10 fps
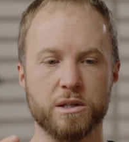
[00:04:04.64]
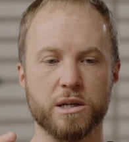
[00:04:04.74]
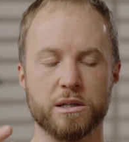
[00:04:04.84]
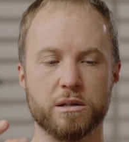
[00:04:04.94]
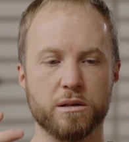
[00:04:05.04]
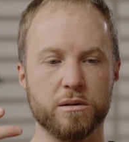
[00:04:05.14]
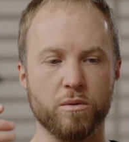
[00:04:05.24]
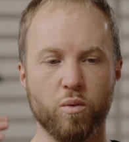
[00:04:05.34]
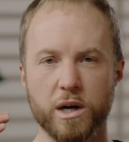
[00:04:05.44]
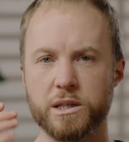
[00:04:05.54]
just
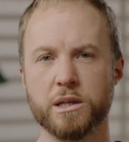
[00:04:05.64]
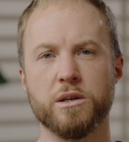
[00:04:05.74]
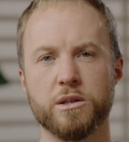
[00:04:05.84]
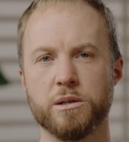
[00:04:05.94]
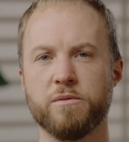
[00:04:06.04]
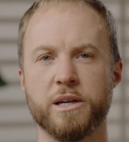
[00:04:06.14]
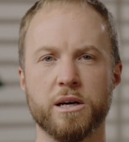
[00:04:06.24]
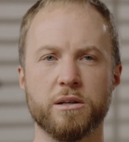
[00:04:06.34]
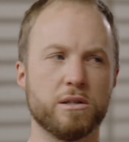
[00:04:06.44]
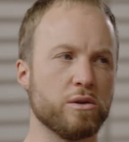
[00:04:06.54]
watching YouTube
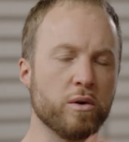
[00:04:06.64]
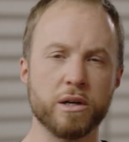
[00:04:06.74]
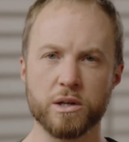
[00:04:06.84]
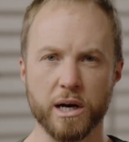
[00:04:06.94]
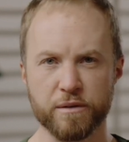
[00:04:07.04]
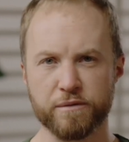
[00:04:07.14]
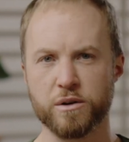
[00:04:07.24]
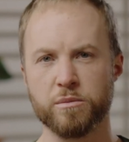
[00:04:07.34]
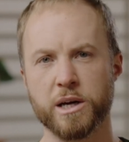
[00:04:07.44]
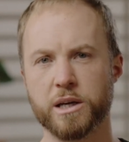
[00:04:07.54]
videos, talking to other
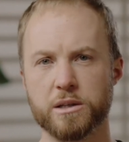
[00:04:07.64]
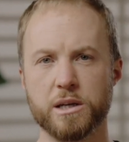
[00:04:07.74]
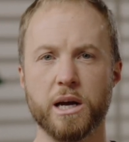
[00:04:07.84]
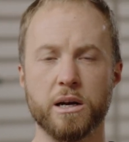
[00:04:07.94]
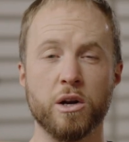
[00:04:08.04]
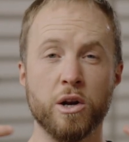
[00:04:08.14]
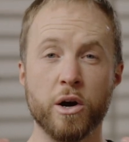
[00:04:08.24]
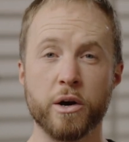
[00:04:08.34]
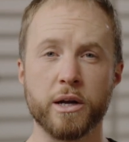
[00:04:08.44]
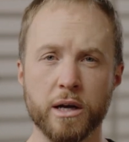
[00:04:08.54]
filmmakers and
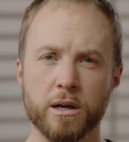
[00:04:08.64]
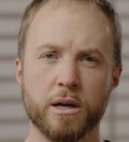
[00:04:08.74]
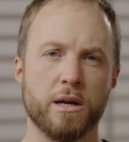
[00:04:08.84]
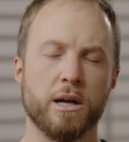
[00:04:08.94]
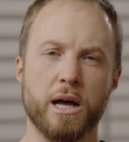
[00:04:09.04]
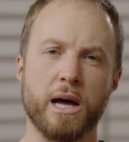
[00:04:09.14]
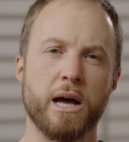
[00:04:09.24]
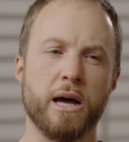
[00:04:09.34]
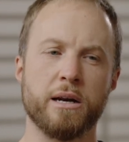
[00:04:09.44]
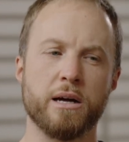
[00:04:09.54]
learning,
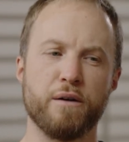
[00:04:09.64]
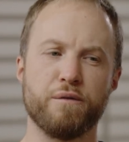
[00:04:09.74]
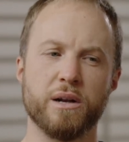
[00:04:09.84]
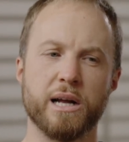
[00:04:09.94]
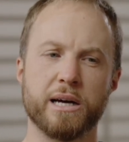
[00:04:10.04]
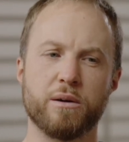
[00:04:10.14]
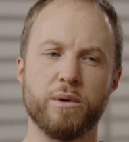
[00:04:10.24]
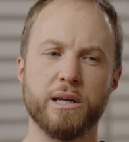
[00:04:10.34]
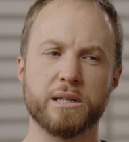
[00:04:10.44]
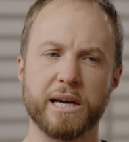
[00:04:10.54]
and I feel like
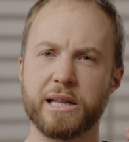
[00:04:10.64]
we take